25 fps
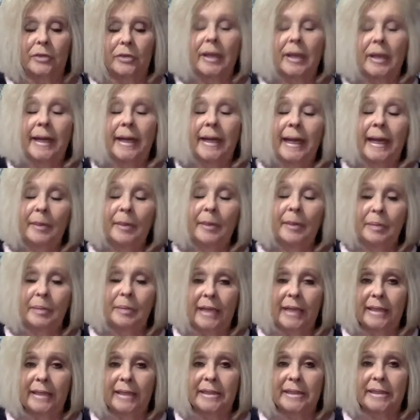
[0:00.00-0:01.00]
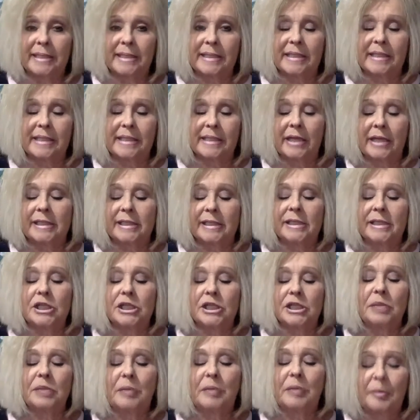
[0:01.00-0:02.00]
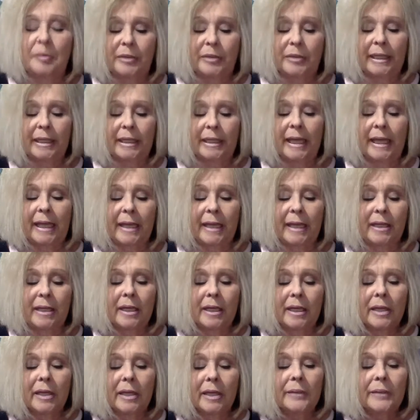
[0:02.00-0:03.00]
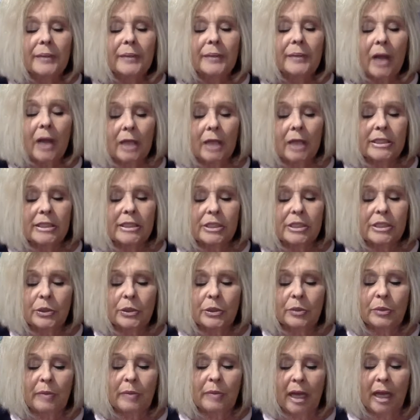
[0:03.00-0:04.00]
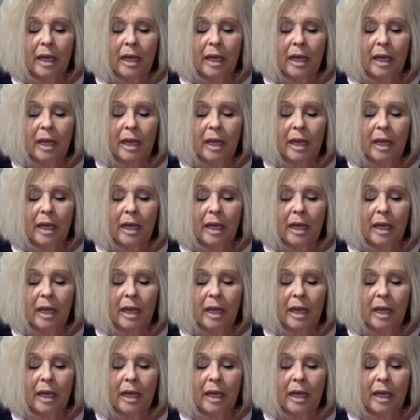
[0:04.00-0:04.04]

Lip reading: And I am planning to start teaching people again on Zoom,